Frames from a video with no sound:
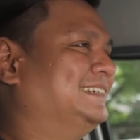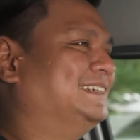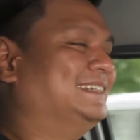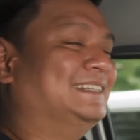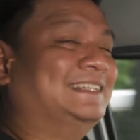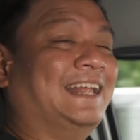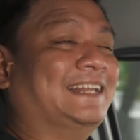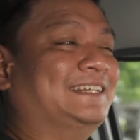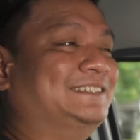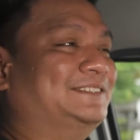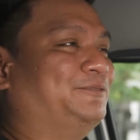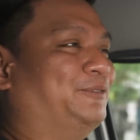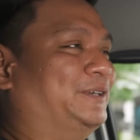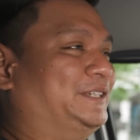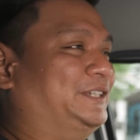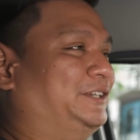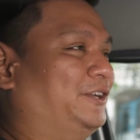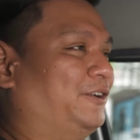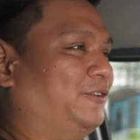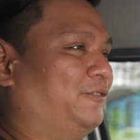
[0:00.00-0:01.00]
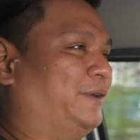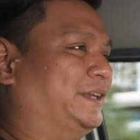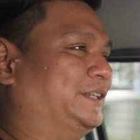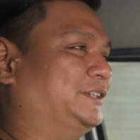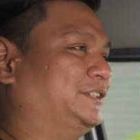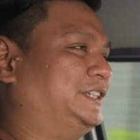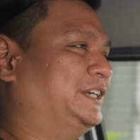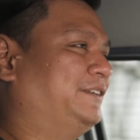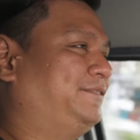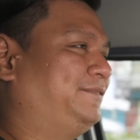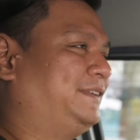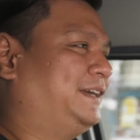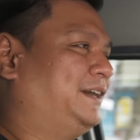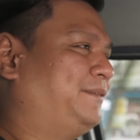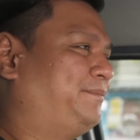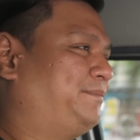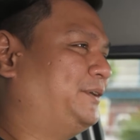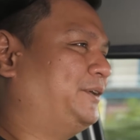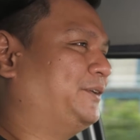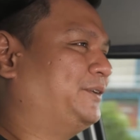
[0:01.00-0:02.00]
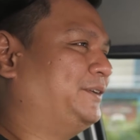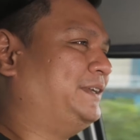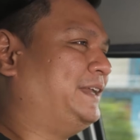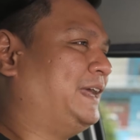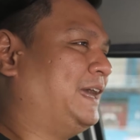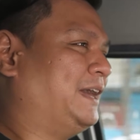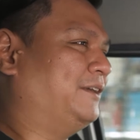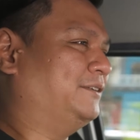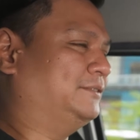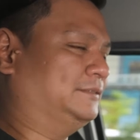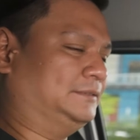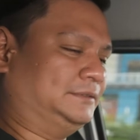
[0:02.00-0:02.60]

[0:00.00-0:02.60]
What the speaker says: That's when you know when to shift up or down.